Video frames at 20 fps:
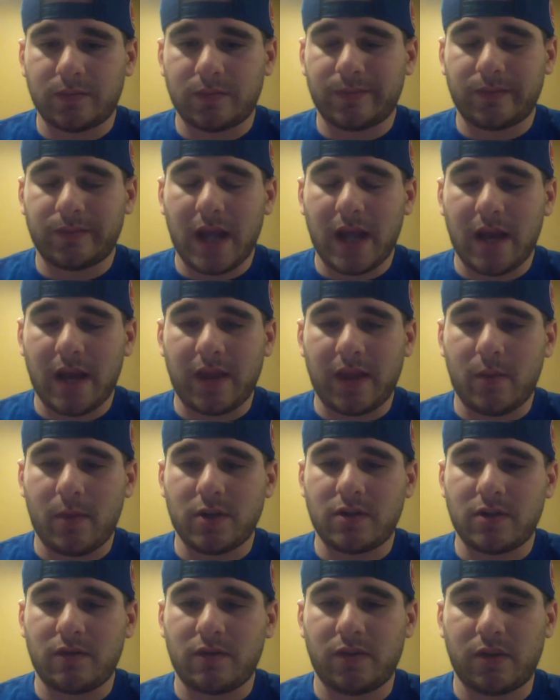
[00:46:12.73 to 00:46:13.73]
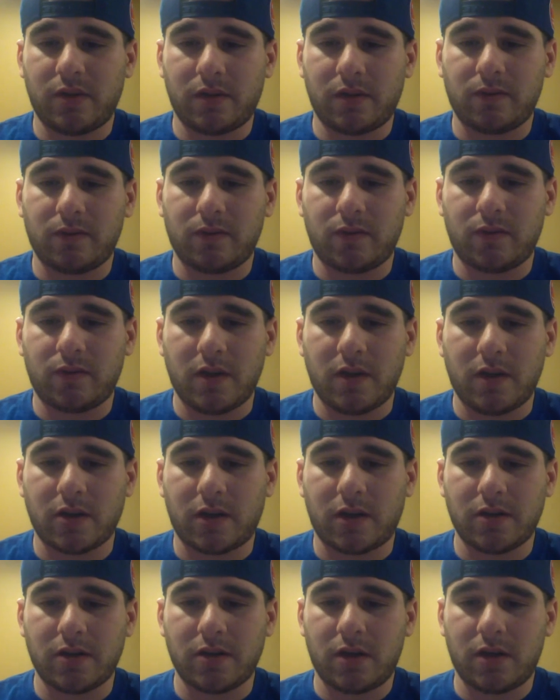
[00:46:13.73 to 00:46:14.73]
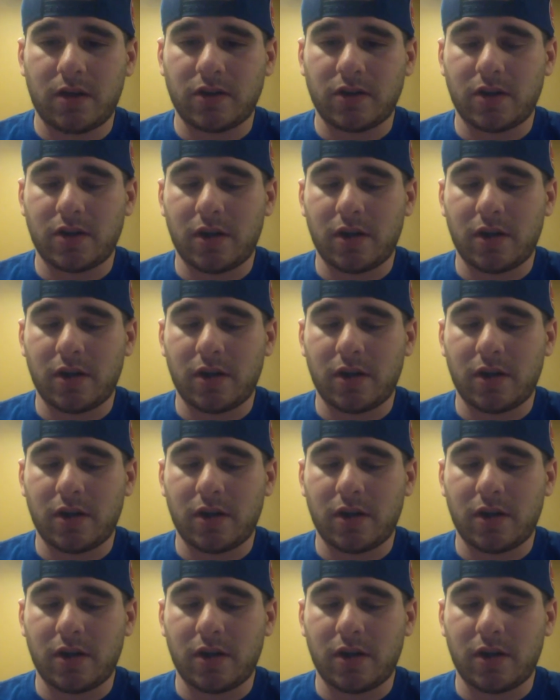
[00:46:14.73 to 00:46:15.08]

not that much of your roster construction,